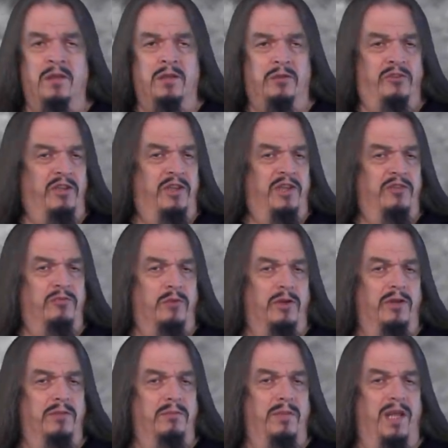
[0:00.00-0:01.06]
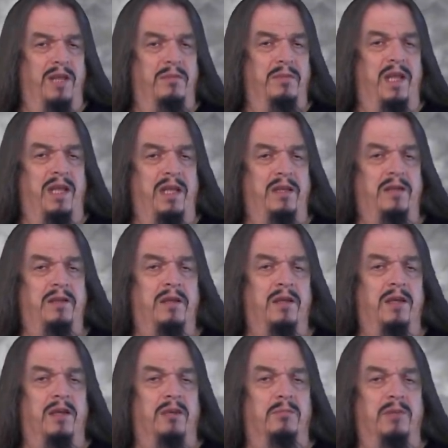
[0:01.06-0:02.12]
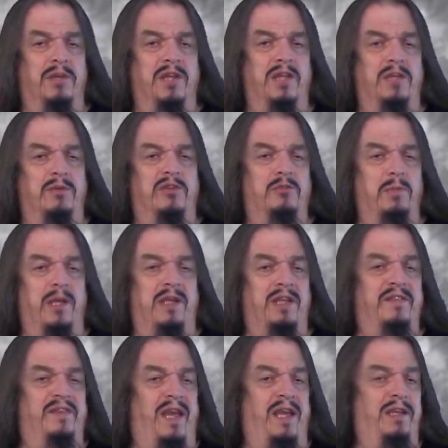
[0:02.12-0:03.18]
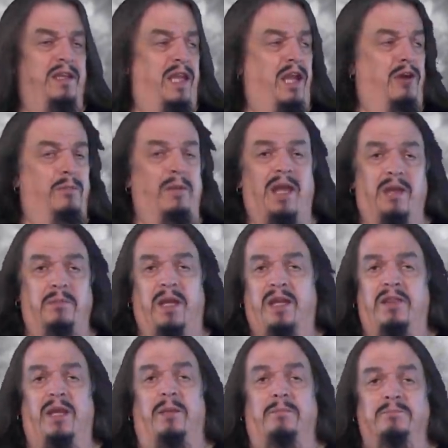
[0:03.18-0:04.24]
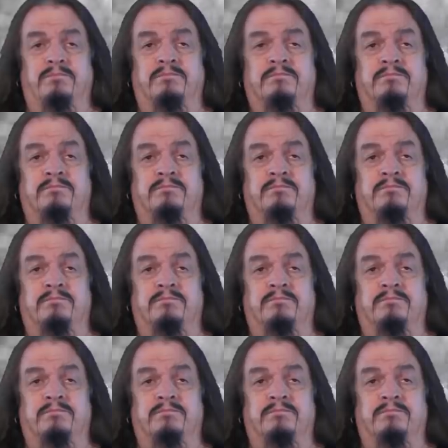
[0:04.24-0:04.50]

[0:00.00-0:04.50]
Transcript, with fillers: You said these weren't man-made, but then you explained exactly how man made them.